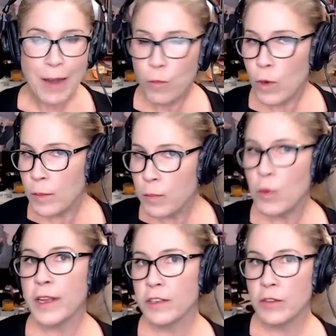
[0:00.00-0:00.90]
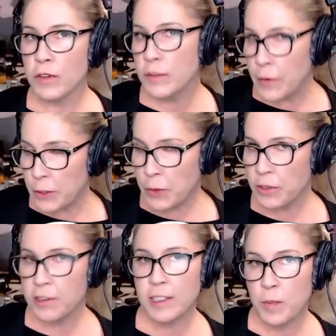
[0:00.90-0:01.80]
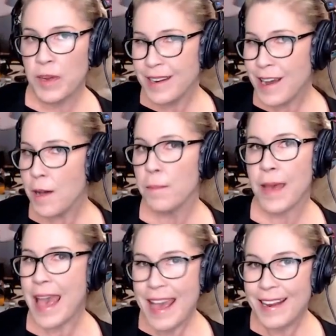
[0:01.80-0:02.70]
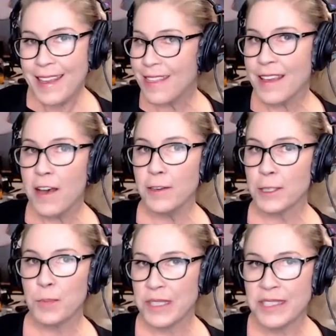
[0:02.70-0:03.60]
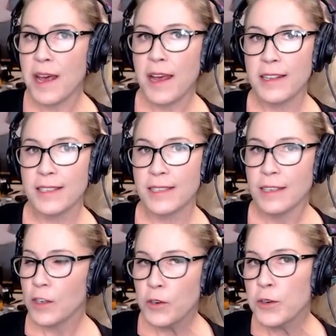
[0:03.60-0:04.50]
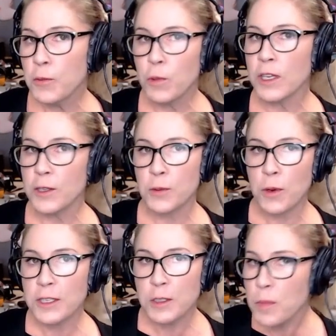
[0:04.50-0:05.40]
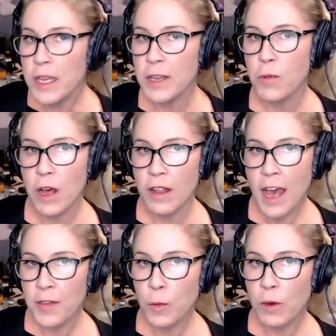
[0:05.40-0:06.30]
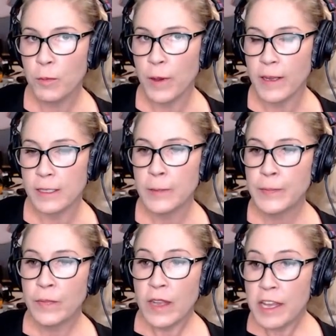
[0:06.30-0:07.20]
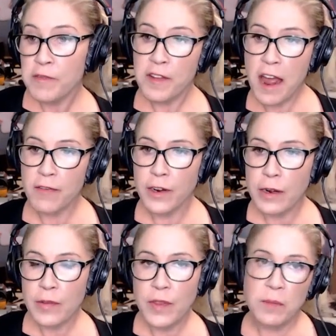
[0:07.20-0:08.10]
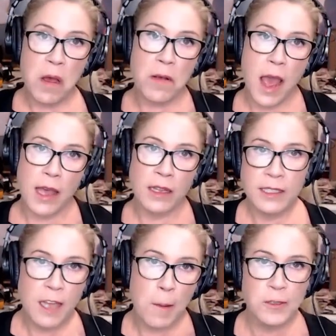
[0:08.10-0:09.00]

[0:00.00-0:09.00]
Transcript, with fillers: At what point do those virtual goods become anything else besides goodwill towards me while at the workplace? If never, then okay, it's